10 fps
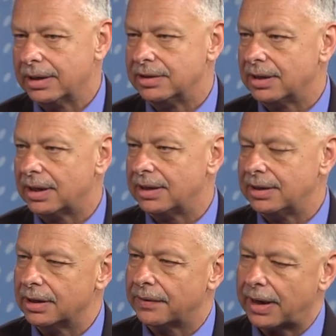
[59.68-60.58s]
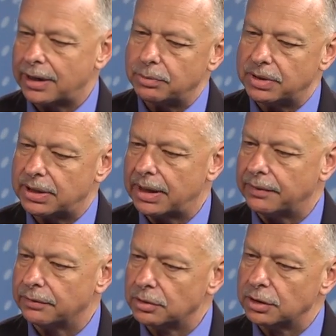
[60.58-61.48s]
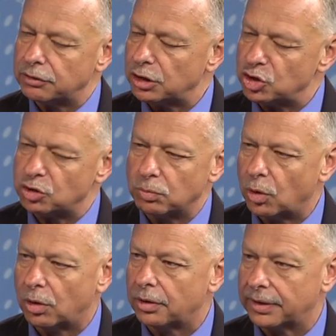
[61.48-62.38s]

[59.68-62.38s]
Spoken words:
It's the idea of how do we take really, really small